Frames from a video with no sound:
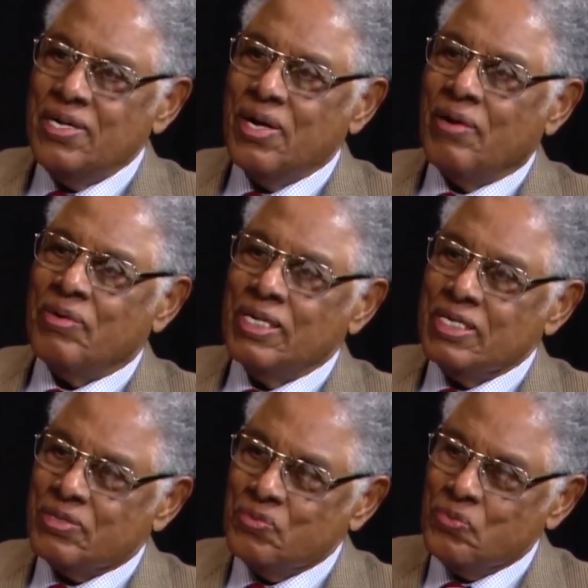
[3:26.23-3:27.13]
you'd have all
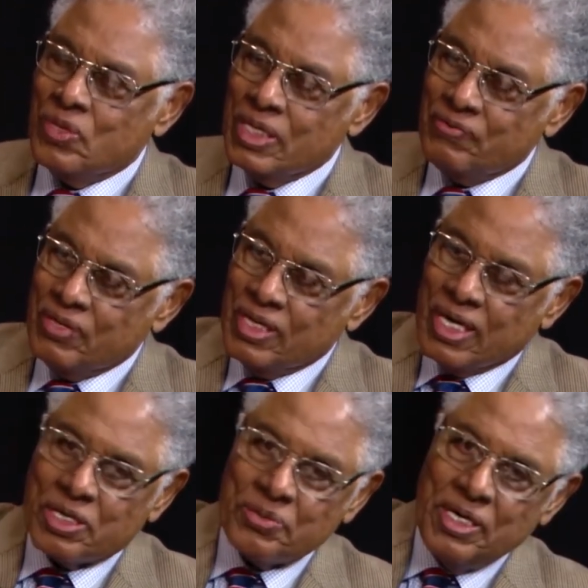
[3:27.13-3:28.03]
these wonderful
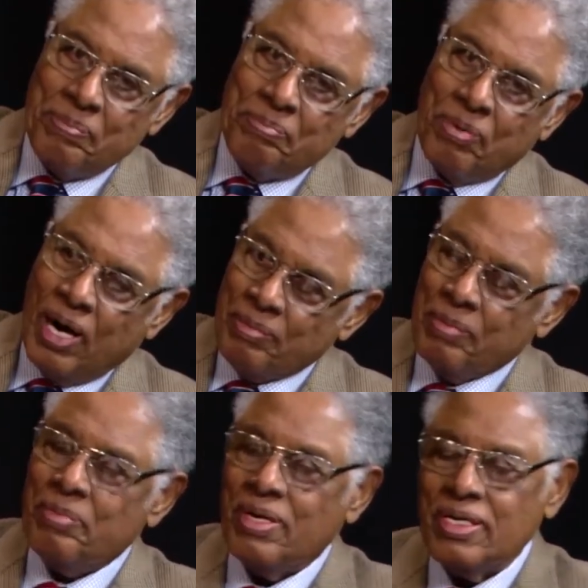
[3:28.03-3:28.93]
luxury
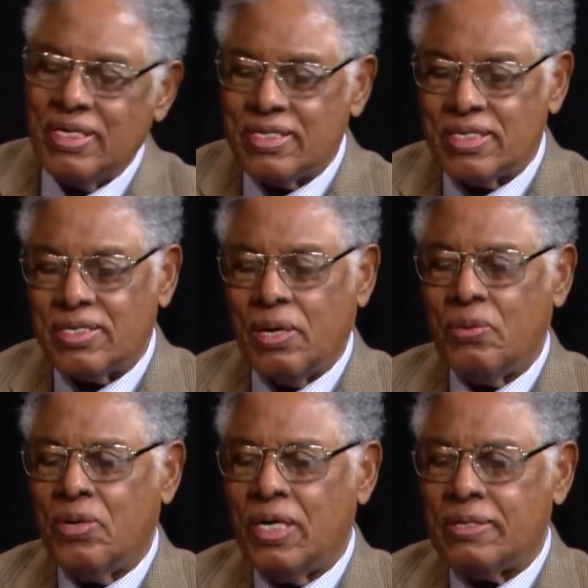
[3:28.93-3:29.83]
apartment buildings and
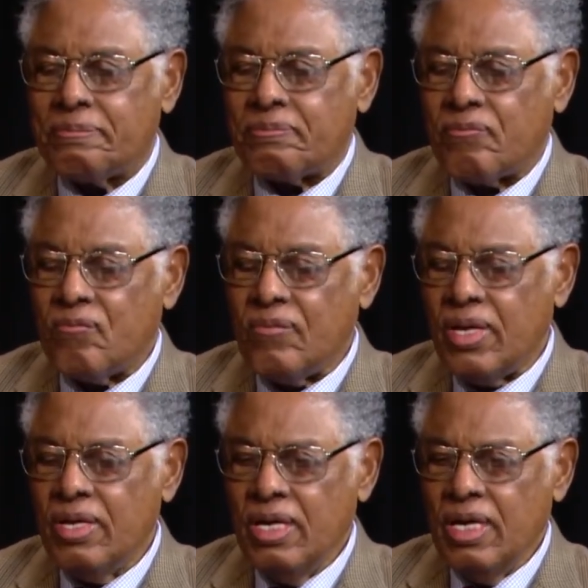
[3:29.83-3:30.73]
so on.
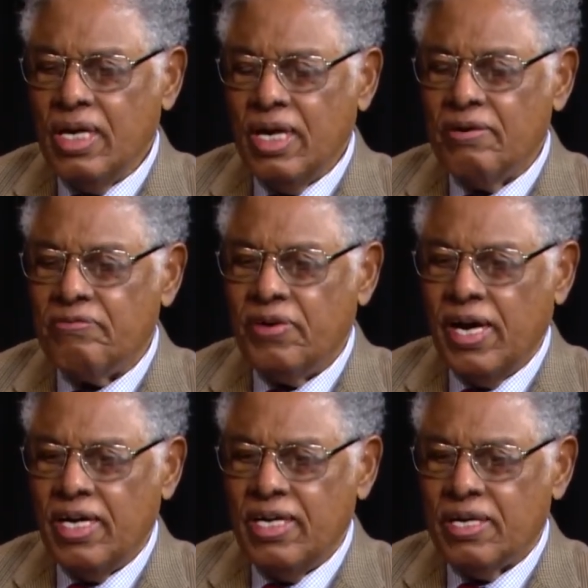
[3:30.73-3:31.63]
And
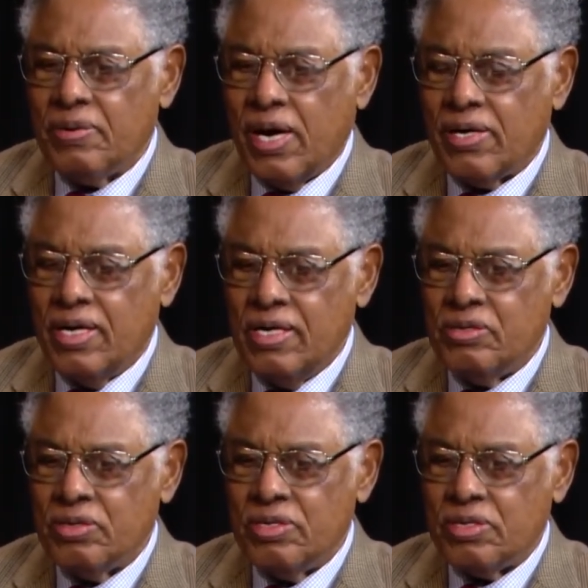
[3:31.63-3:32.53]
finally, around
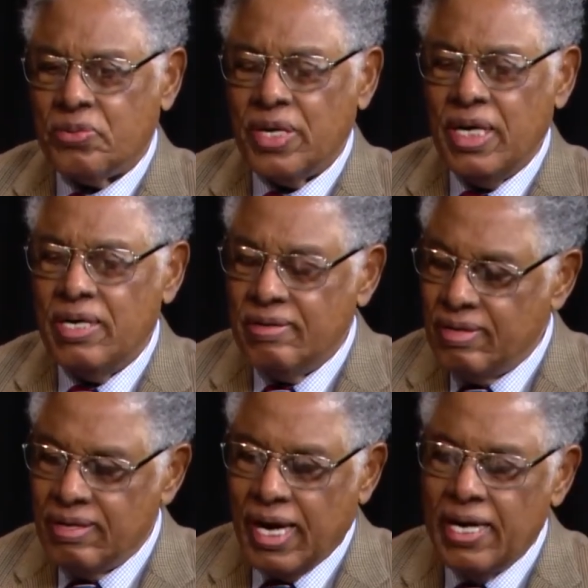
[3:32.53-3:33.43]

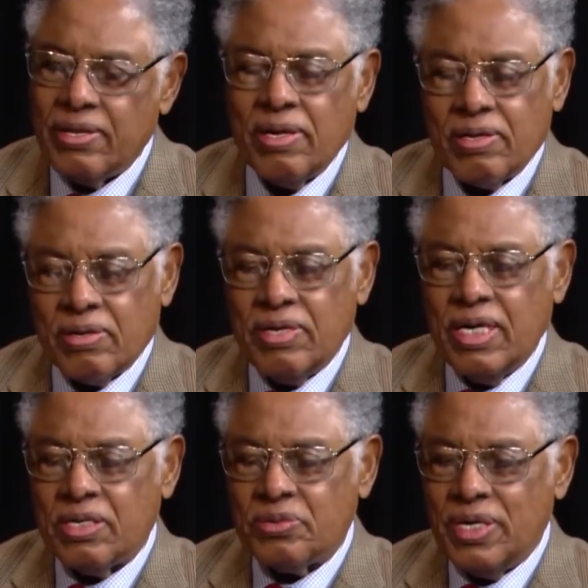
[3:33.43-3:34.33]
129th or
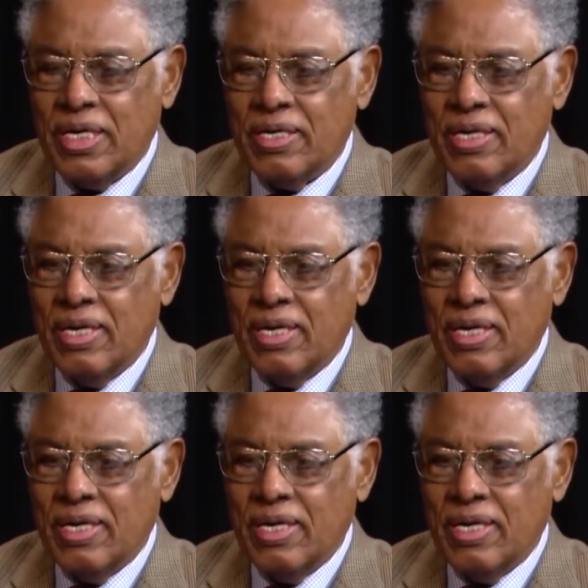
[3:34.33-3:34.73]
30th Street,